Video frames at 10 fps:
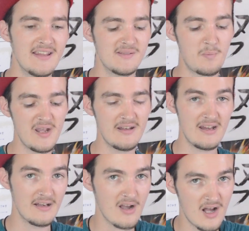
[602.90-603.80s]
is, be it
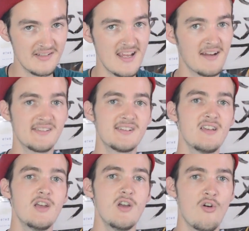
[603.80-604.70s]
in context
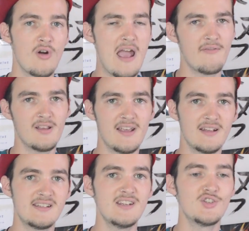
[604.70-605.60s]
or having like
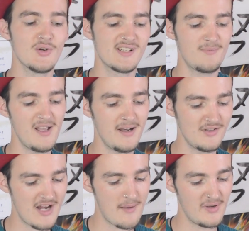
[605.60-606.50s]
a teacher explain it
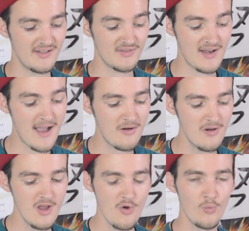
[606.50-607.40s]
in Japanese. So
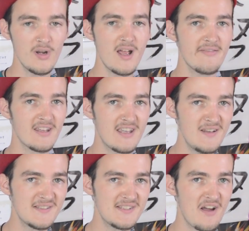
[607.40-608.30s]
now, we're not in the
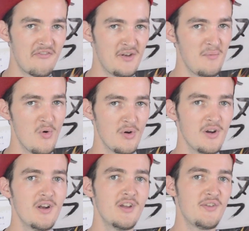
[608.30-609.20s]
kids stuff
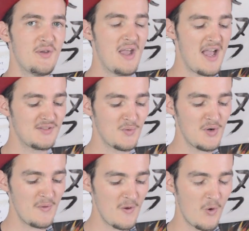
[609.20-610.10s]
anymore, you guys,
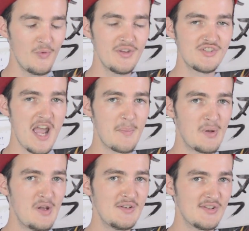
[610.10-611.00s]
we're in the only
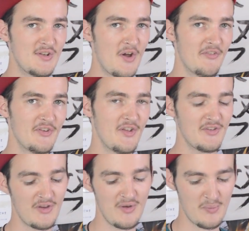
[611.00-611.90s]
Japanese stuff, so
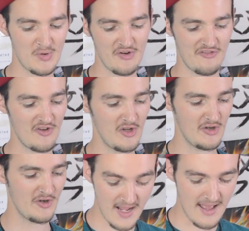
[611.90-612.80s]
that's getting pretty fun.
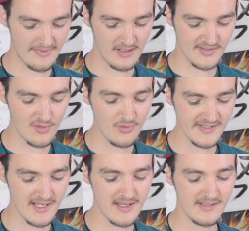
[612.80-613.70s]
Yeah, the school
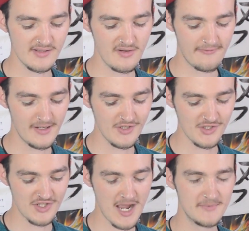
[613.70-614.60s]
says you finish a
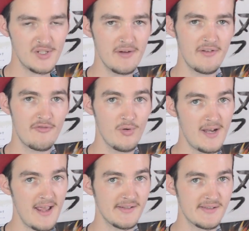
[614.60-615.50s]
chapter every 4
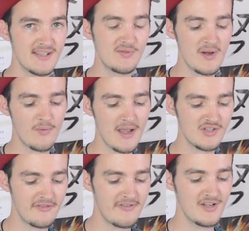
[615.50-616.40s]
days. This week we
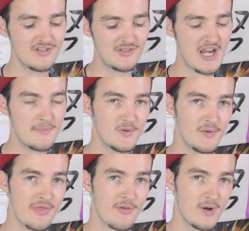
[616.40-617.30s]
actually finished a chapter
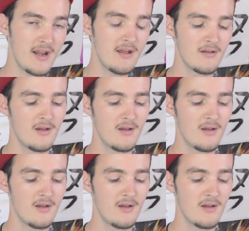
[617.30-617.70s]
in 3.